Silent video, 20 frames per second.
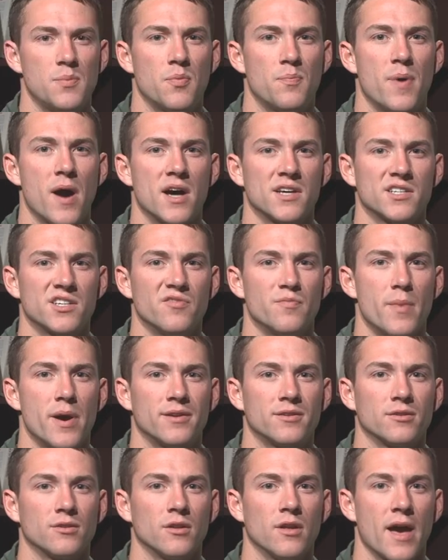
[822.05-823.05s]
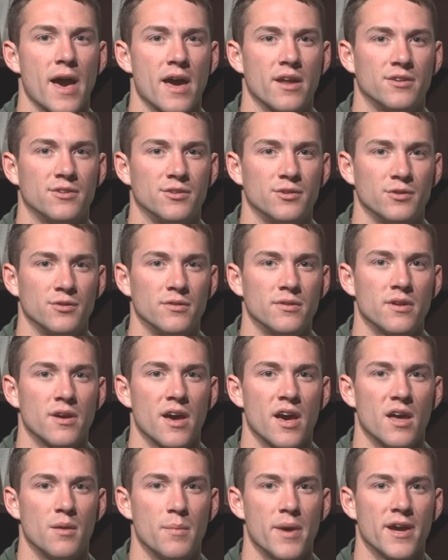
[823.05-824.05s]
a positive mental attitude
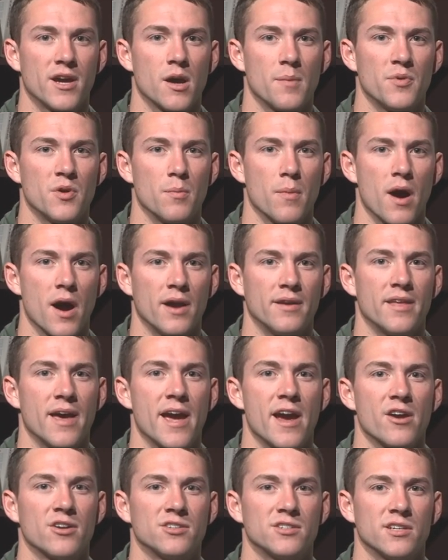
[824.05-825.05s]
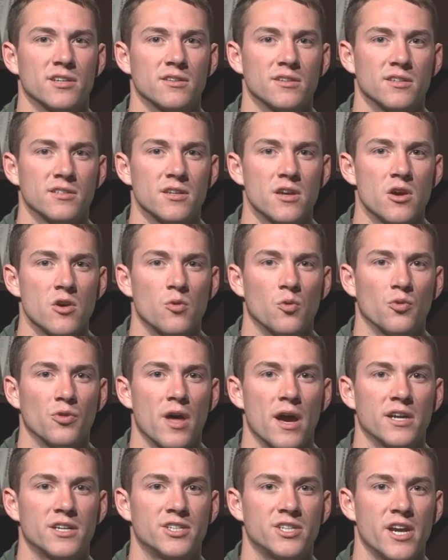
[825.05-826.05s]
and make up your mind that air sickness will
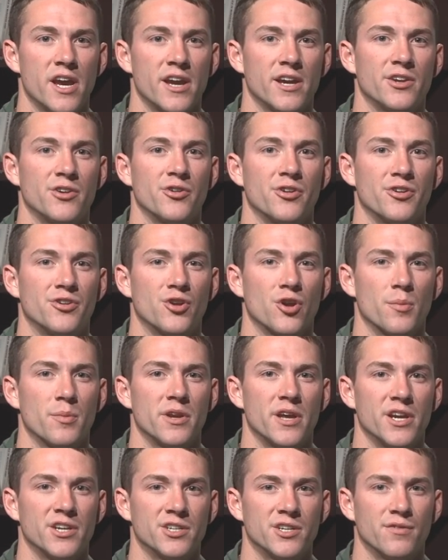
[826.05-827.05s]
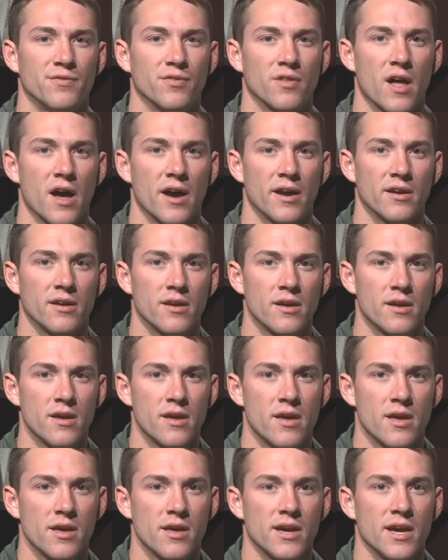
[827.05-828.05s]
not shake your determination to fly.
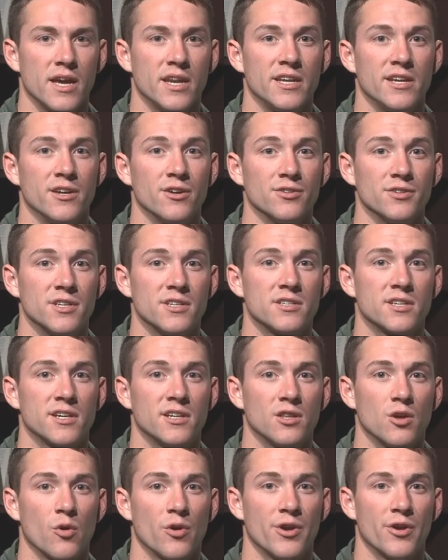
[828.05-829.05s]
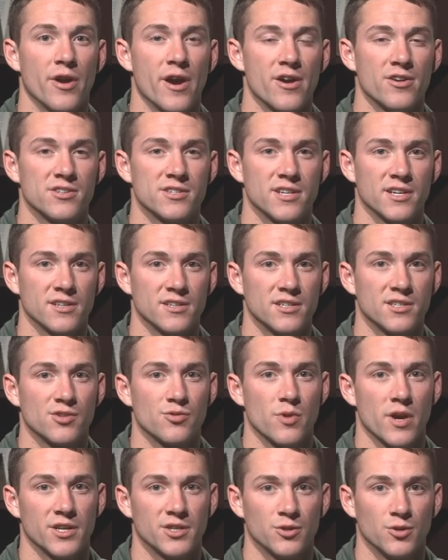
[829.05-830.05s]
Any illness can lower your air sickness
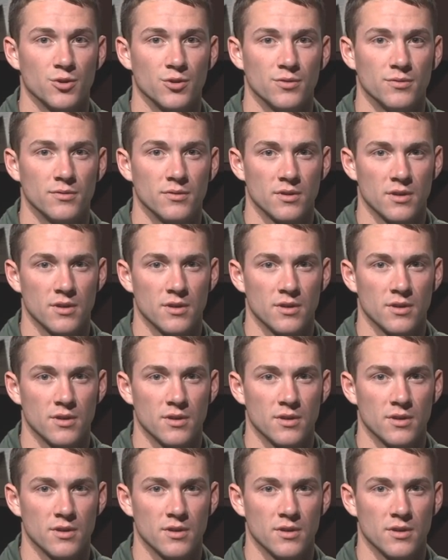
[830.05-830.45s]
threshold.